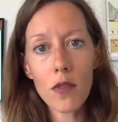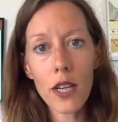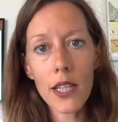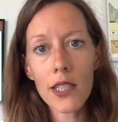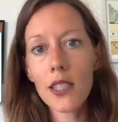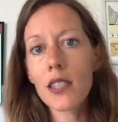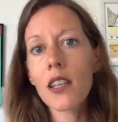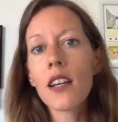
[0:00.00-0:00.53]

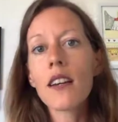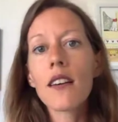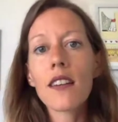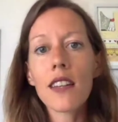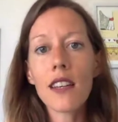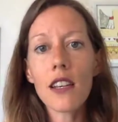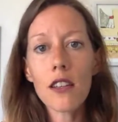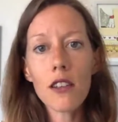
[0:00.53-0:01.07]
rates
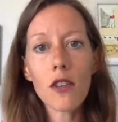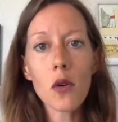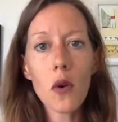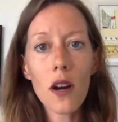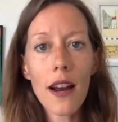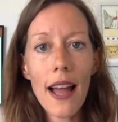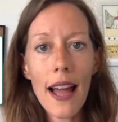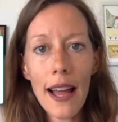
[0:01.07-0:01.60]
in
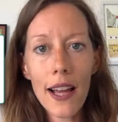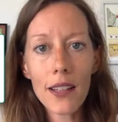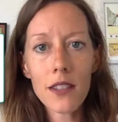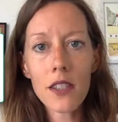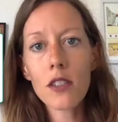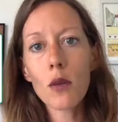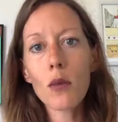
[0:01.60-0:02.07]
your ads.